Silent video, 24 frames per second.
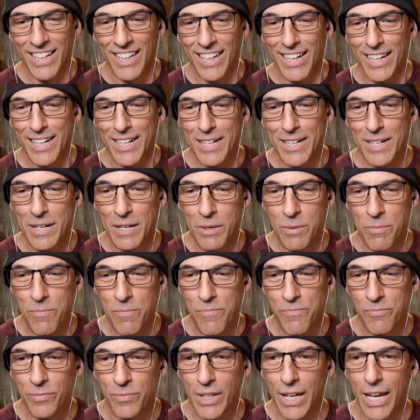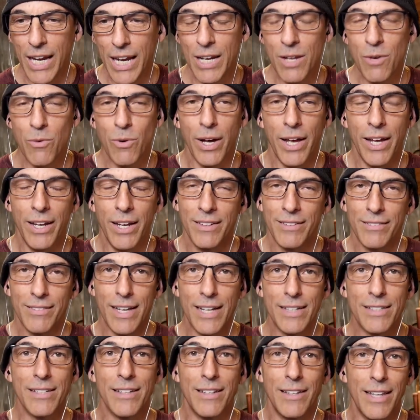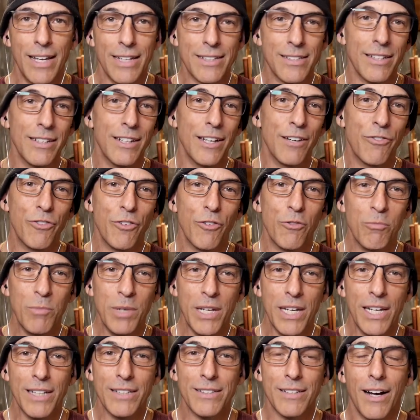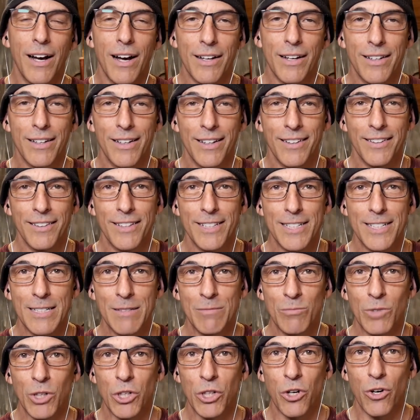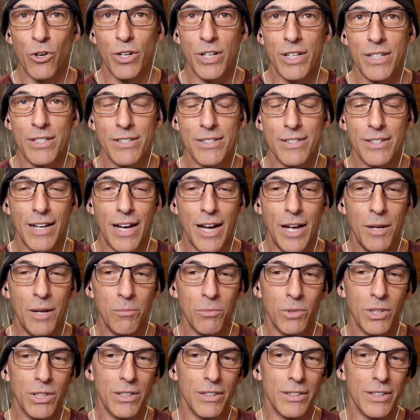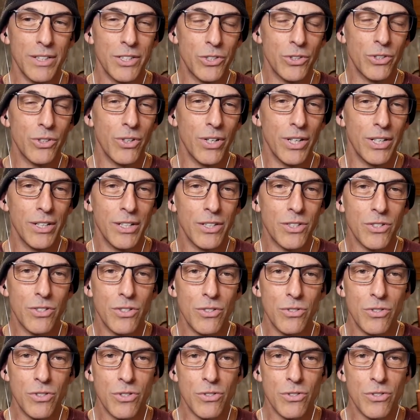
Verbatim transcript: um, anyway, that's a, that's enough of me talking. Um, Curtis, I'm gonna let you go ahead and introduce